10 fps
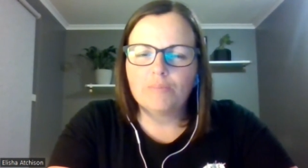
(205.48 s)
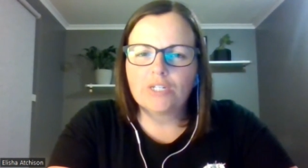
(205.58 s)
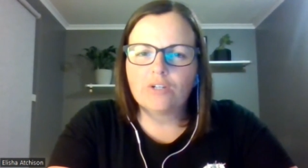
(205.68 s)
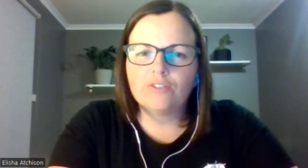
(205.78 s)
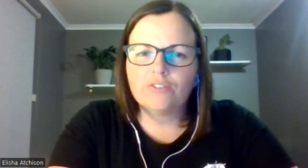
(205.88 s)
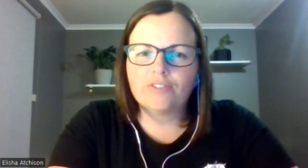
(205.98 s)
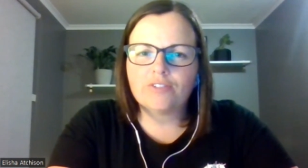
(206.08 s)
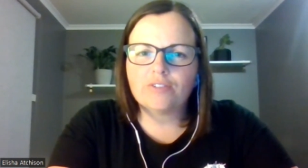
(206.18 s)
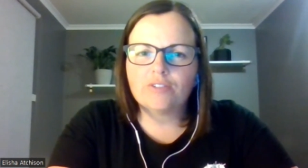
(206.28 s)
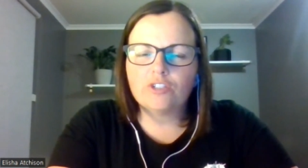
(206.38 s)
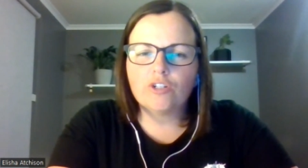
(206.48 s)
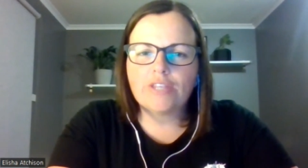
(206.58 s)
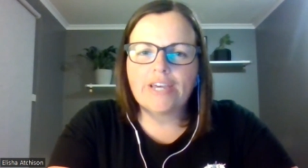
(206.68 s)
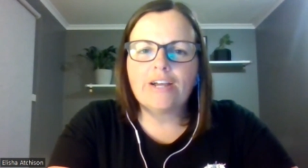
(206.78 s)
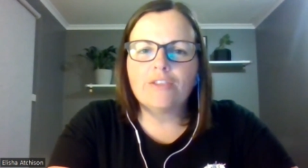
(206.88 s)
because, you know,
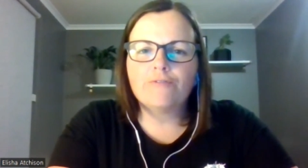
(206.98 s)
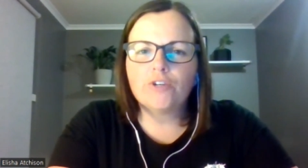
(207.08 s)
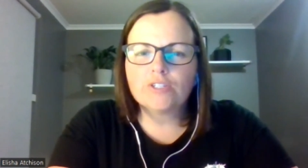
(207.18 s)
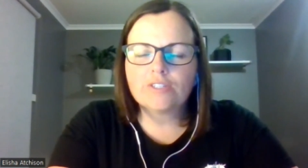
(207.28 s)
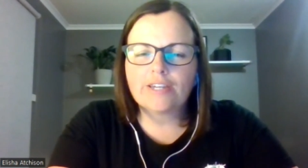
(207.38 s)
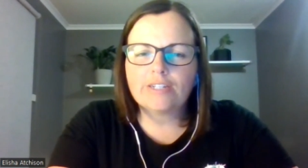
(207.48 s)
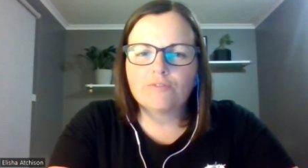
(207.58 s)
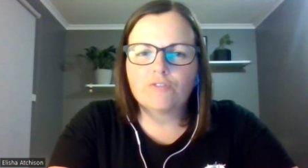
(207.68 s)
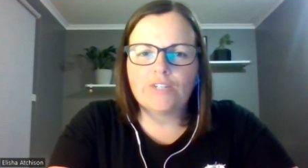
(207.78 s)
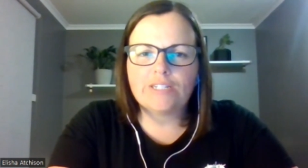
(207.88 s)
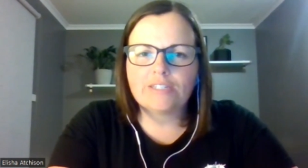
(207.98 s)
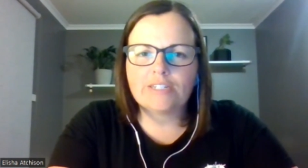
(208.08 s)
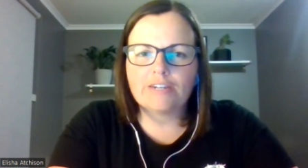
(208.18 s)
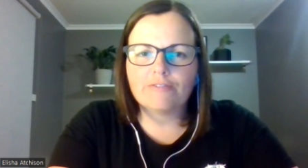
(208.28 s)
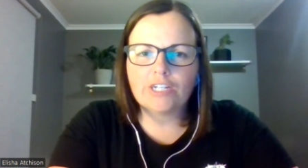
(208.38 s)
they are the first line of defense
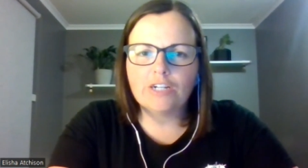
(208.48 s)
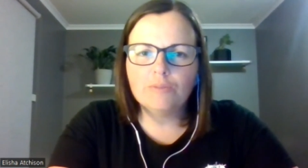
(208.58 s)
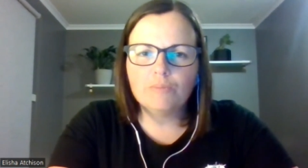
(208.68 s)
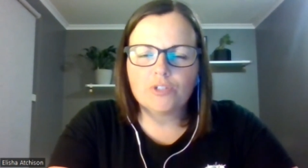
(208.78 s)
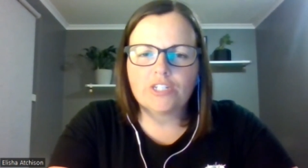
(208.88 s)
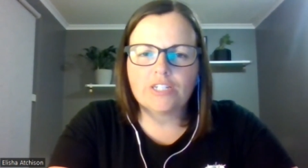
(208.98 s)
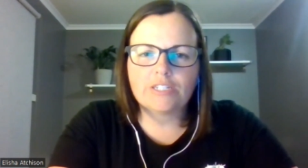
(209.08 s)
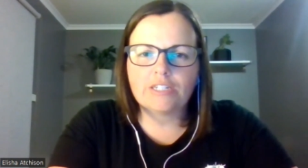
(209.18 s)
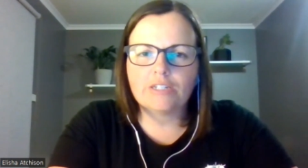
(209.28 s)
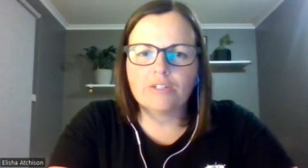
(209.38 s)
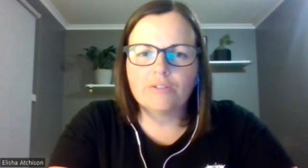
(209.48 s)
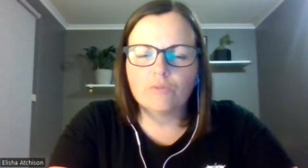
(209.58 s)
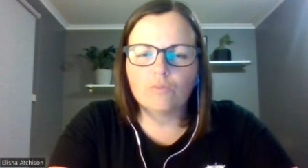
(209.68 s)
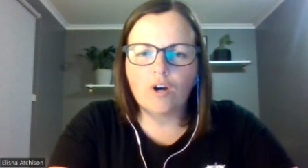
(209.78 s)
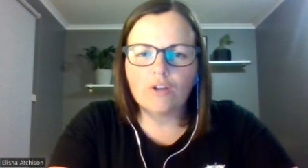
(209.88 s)
in Africa, protecting
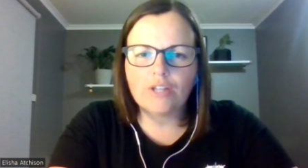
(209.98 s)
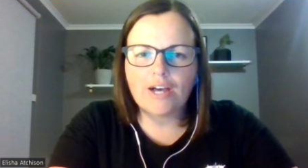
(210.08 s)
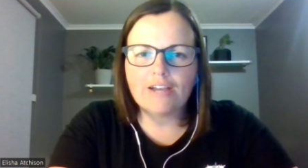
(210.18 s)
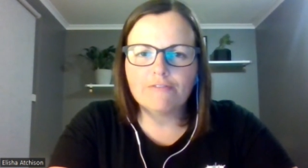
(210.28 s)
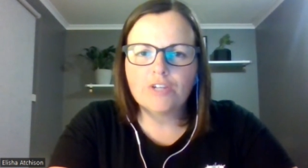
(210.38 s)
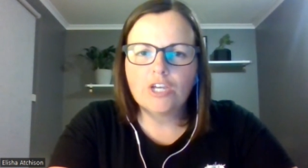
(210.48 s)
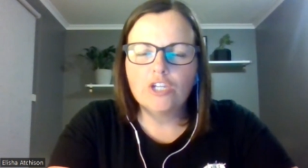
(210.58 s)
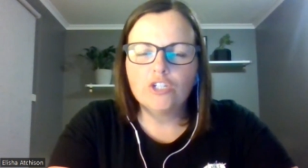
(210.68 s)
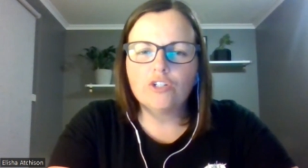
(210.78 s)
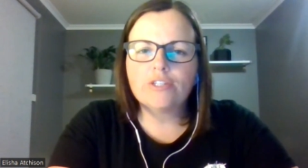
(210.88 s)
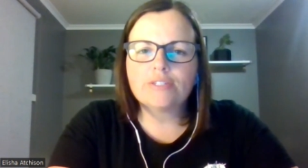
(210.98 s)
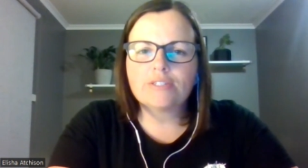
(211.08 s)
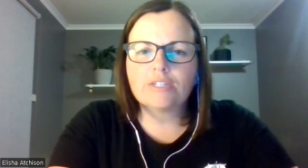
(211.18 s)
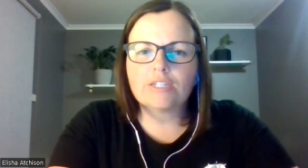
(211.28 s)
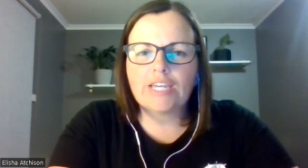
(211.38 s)
wildlife. You know,
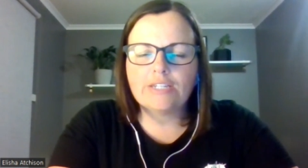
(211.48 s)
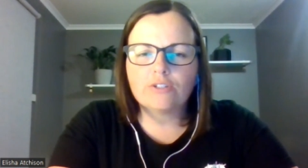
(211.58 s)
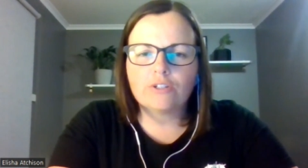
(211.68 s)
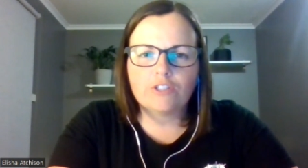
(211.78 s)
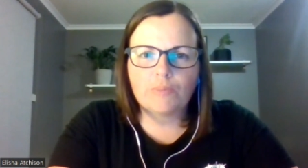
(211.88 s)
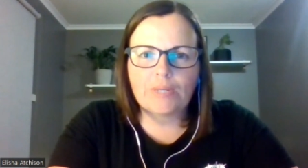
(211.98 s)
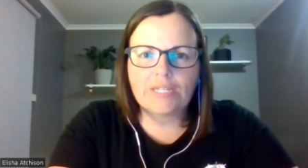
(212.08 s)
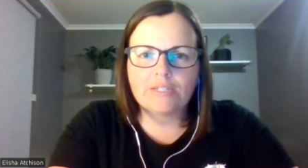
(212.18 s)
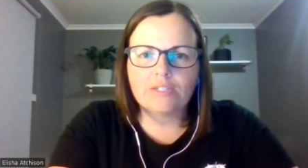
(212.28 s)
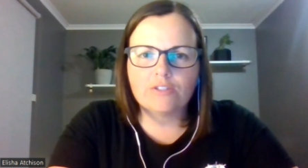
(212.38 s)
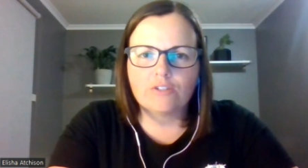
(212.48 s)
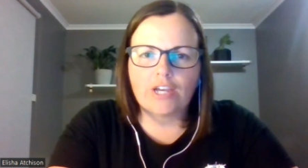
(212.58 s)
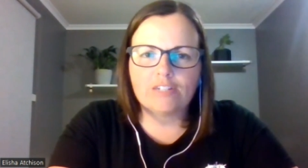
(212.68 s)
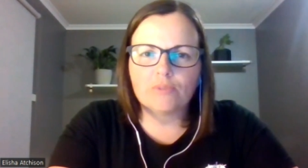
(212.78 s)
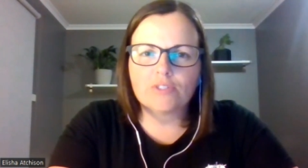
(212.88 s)
there's the keystone species, so
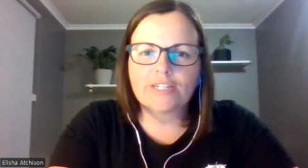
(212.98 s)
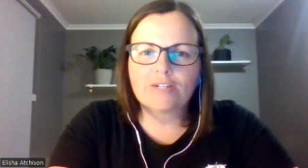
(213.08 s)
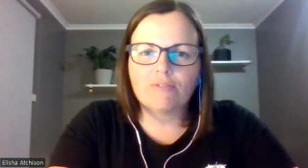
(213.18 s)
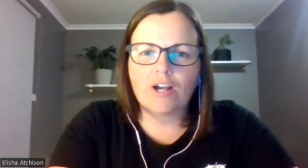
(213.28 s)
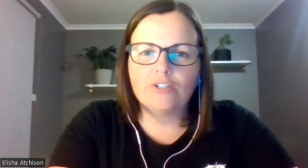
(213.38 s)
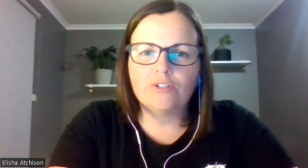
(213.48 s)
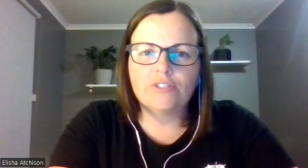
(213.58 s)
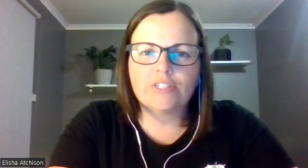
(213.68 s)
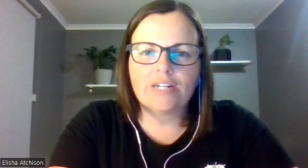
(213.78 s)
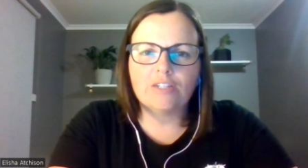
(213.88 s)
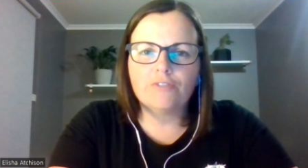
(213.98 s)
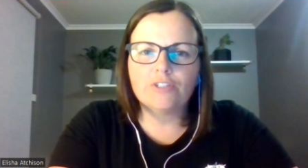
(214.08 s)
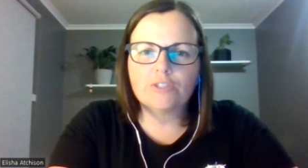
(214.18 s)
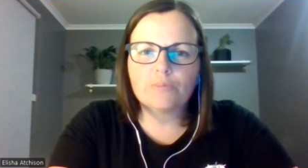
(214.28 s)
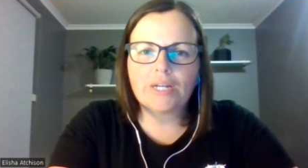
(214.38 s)
animals like rhinos and
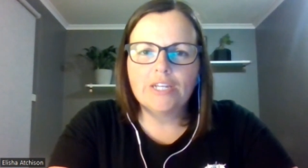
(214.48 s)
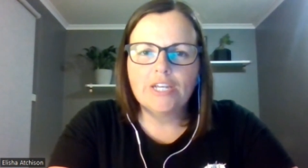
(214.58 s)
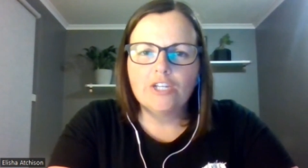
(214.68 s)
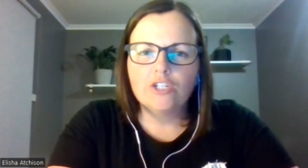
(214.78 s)
elephants. But